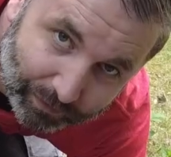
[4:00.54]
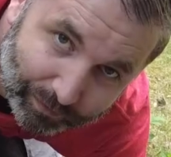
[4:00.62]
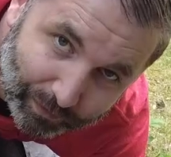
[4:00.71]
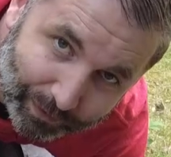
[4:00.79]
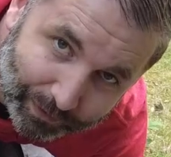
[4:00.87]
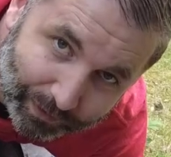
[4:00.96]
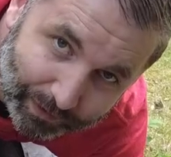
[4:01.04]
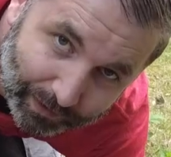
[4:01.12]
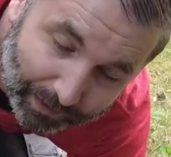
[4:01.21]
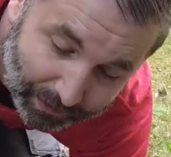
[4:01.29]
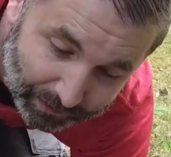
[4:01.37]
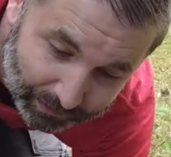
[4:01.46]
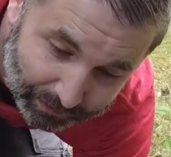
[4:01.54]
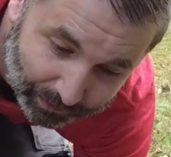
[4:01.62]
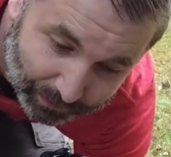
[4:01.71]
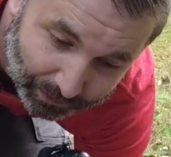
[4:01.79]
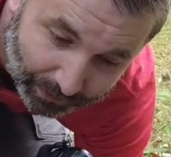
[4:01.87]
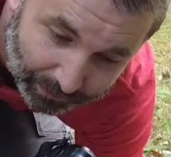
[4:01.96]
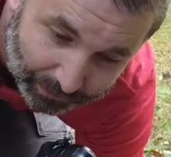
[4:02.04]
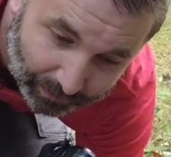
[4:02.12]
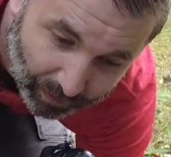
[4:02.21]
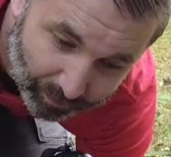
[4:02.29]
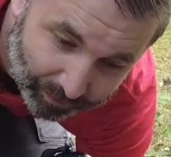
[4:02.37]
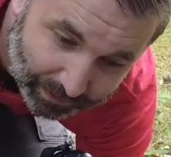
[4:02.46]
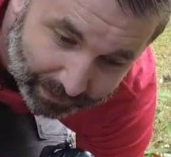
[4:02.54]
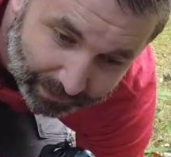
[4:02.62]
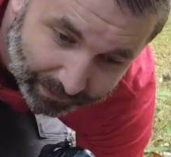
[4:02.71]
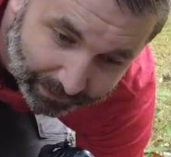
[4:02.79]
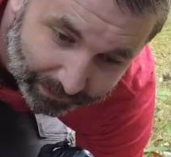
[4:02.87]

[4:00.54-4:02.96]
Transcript: to 400, so hopefully